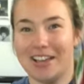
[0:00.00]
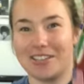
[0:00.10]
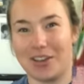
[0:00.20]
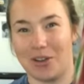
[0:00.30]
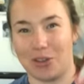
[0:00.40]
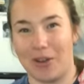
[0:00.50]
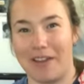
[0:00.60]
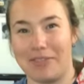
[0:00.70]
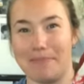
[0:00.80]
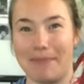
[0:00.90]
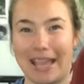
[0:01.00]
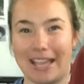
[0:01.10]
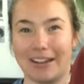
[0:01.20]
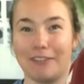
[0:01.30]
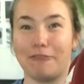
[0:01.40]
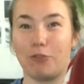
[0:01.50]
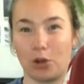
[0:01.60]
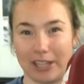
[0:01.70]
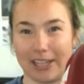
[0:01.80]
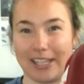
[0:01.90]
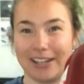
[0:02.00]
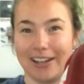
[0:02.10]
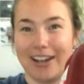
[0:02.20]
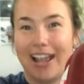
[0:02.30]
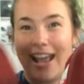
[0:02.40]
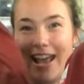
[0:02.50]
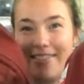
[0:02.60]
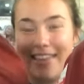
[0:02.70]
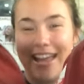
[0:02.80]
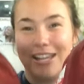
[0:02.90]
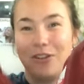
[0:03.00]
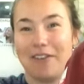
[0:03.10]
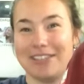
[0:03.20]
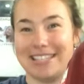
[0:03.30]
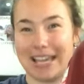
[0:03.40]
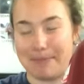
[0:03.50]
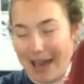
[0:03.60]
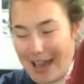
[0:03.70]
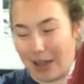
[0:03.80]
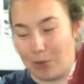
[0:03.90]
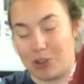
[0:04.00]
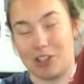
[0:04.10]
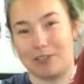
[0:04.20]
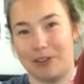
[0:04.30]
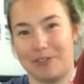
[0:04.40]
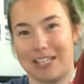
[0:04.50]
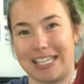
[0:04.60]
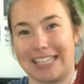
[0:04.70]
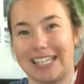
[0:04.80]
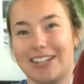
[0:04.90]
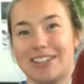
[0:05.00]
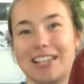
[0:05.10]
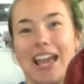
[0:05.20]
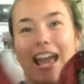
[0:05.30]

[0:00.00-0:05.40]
So you have the main 40 liter, and then you have a day pack, which is 15 liters,